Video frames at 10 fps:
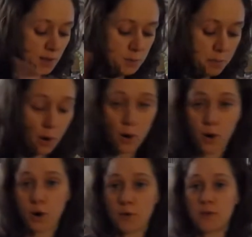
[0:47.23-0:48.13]

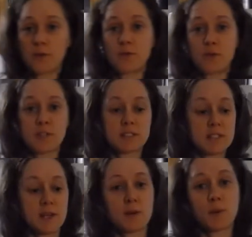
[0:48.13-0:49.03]
Perfect for the
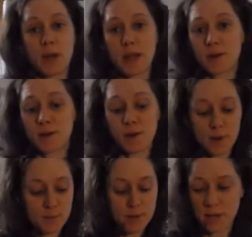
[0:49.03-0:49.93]
single parent on a
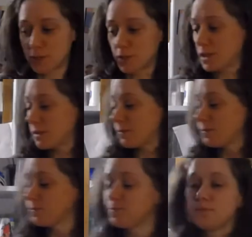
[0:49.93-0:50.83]
budget.
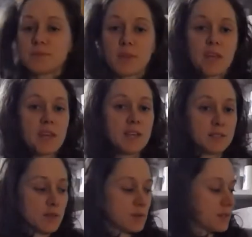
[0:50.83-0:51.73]

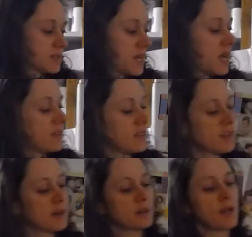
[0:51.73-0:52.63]
So there's that. Then
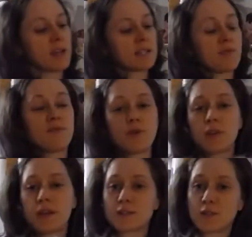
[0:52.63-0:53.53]
I got some Food
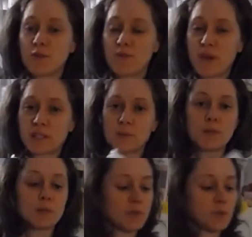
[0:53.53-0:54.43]
Line soup
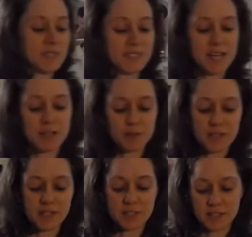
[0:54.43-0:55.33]
vegetables, which was
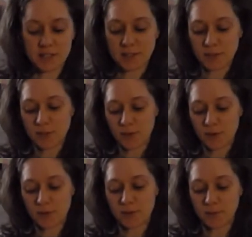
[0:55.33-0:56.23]
$1.99. So far
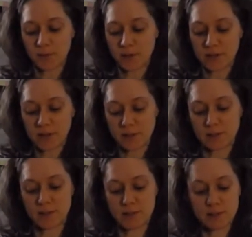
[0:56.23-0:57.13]
we're up to $3
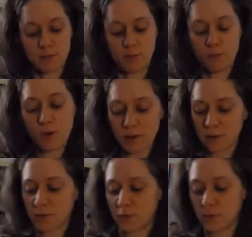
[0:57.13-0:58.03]
on this
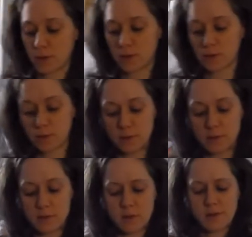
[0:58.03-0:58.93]
wonderful, wonderful
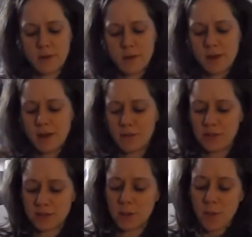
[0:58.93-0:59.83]
healthy
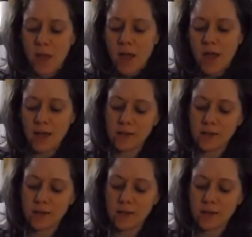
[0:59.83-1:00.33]
soup. And